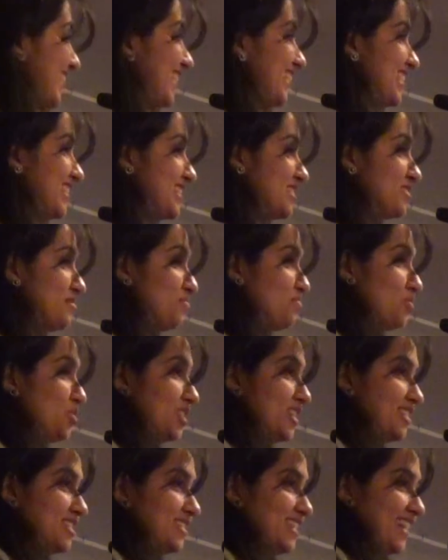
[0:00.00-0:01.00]
is put
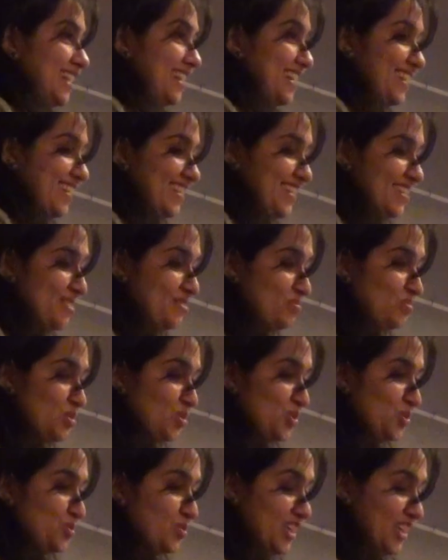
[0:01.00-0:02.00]
aside,
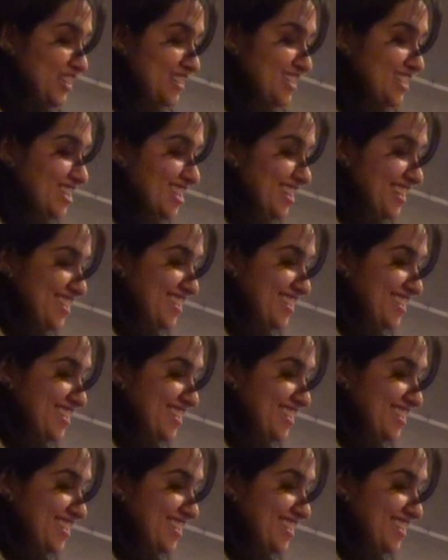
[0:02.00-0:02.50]
put to rest.